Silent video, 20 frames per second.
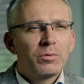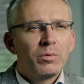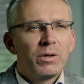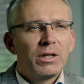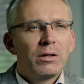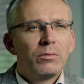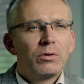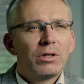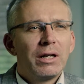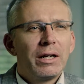one
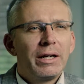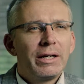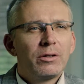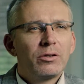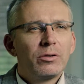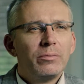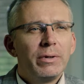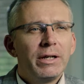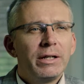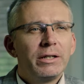I would like
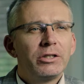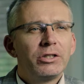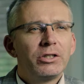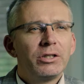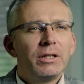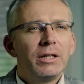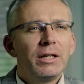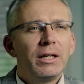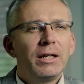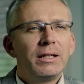to
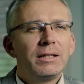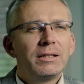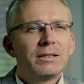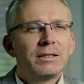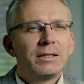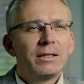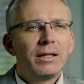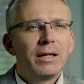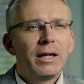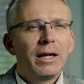mention is
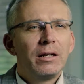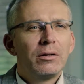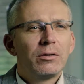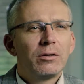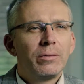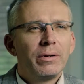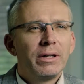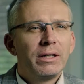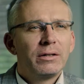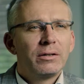the
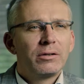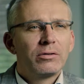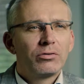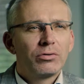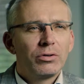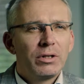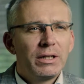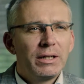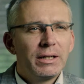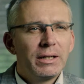ELOQUENT
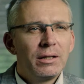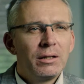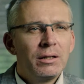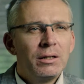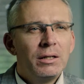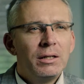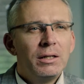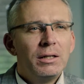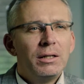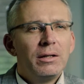trial,
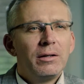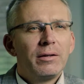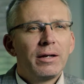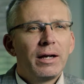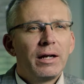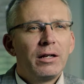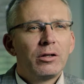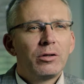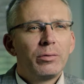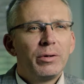the
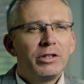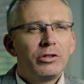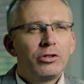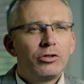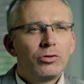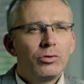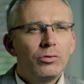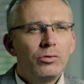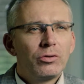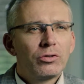
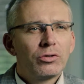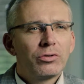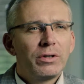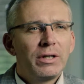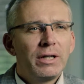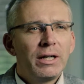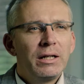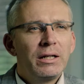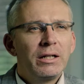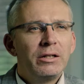ELOQUENT-2
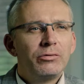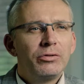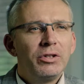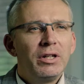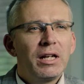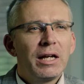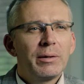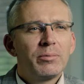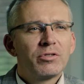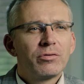trial in
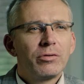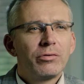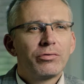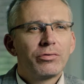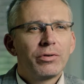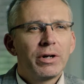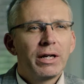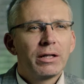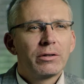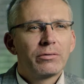relapsed
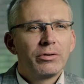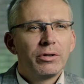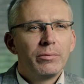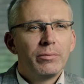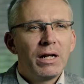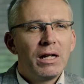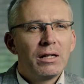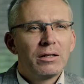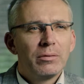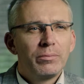refractory
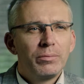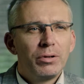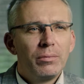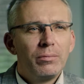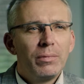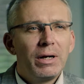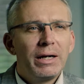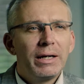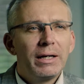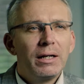multiple
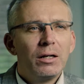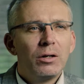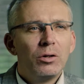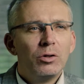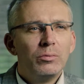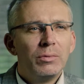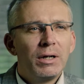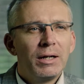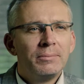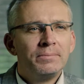
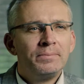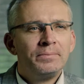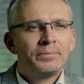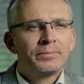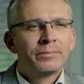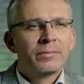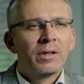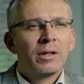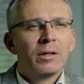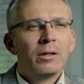myeloma.
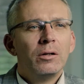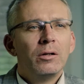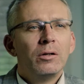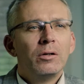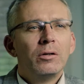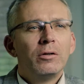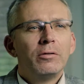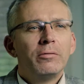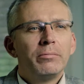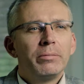
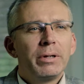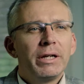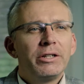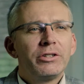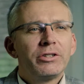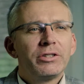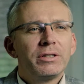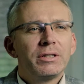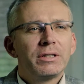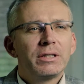
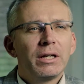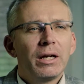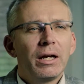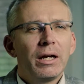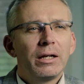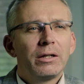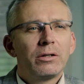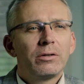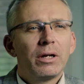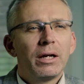Patients
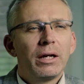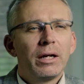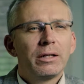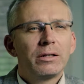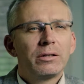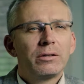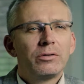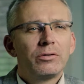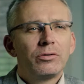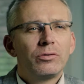had to have
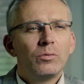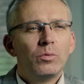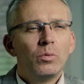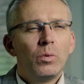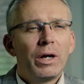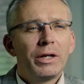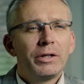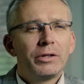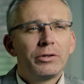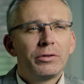
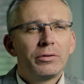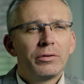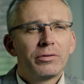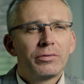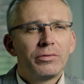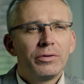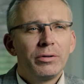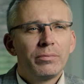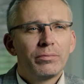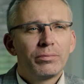1 to
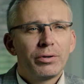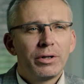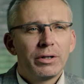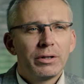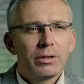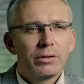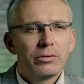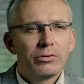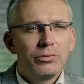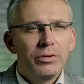3
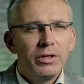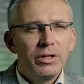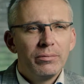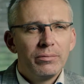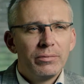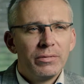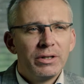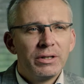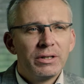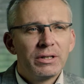prior
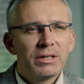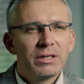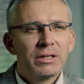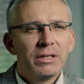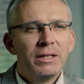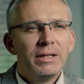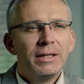treatments.